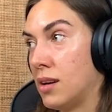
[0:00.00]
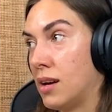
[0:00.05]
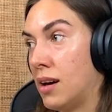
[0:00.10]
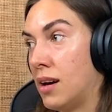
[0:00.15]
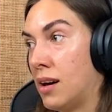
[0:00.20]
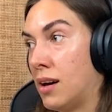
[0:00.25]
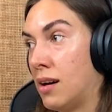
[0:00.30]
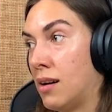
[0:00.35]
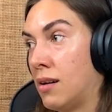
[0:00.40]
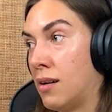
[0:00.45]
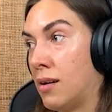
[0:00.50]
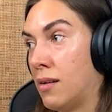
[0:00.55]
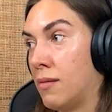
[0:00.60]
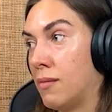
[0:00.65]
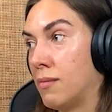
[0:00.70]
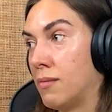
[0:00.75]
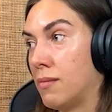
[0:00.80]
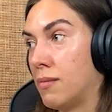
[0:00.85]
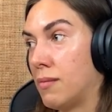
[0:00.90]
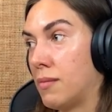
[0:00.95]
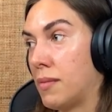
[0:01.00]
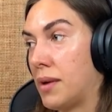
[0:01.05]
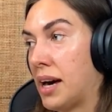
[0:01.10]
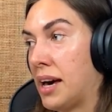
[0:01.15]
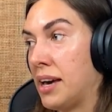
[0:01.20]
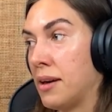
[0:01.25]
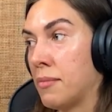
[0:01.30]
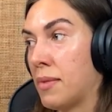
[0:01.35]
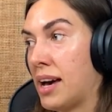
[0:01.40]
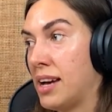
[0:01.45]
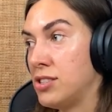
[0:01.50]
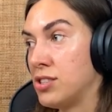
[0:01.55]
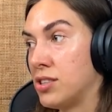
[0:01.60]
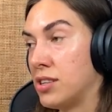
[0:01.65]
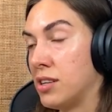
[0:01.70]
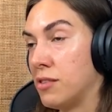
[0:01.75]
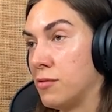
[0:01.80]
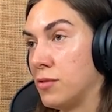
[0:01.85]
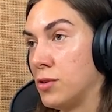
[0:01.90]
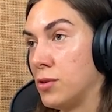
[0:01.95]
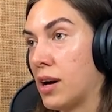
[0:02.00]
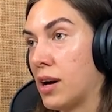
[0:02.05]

um, I imagine if you